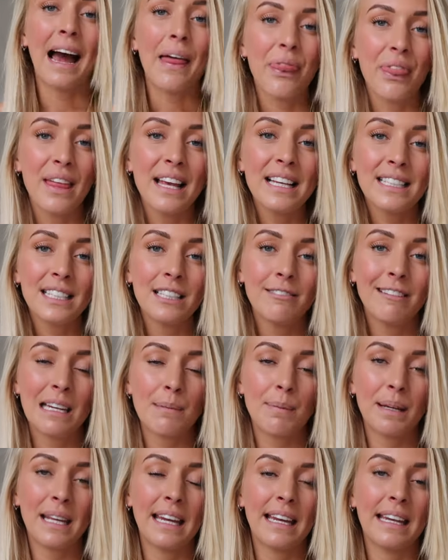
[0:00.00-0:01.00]
And this
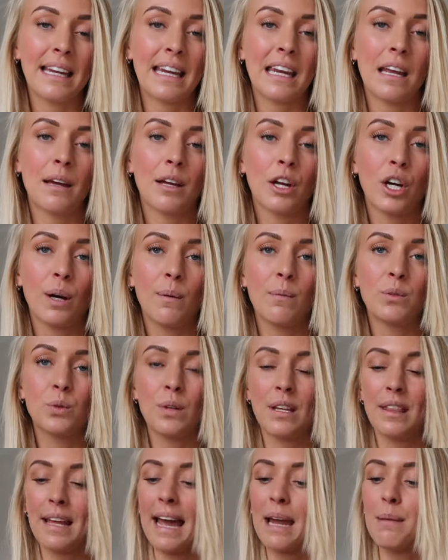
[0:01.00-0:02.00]
Narita bikini
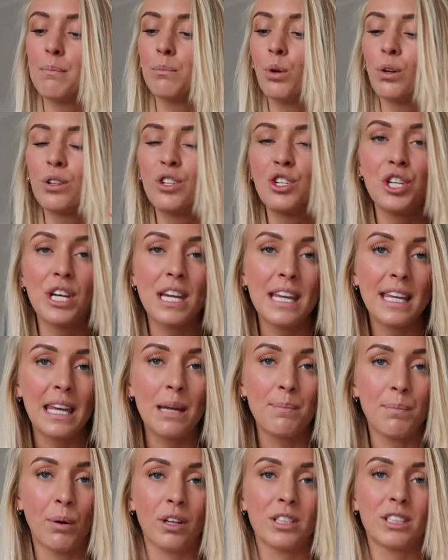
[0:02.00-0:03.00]
comes with a more
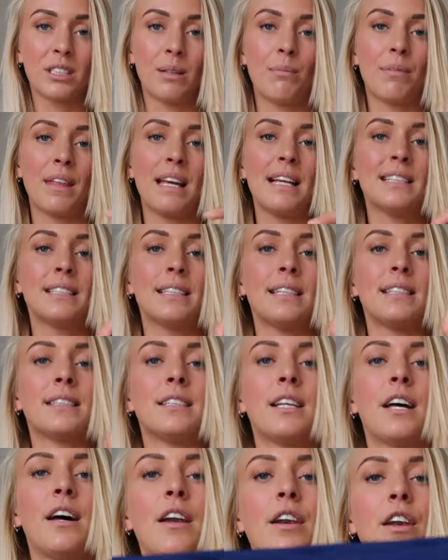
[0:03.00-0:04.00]
cheeky bottom. This
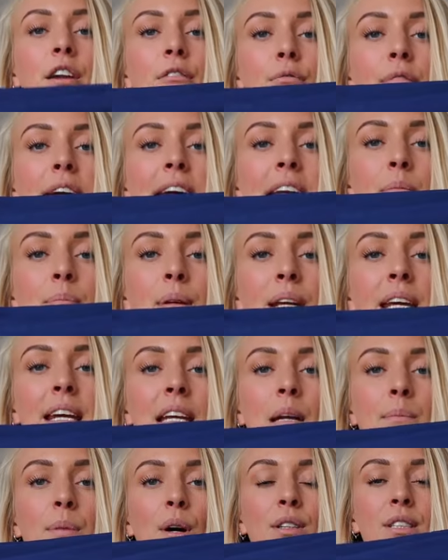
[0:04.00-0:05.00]
is the Narita
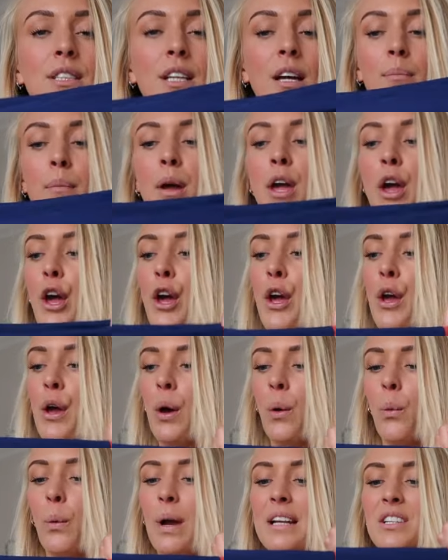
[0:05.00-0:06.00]
bikini bottom,
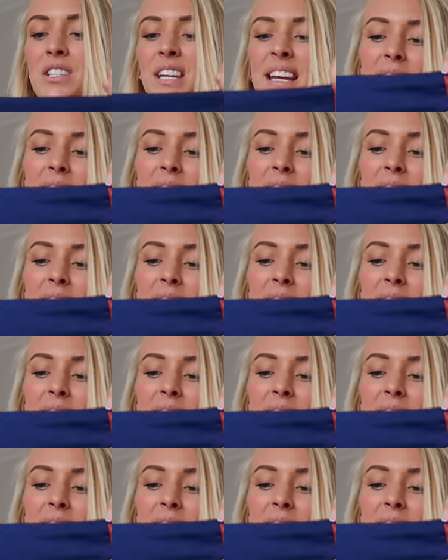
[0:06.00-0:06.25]
which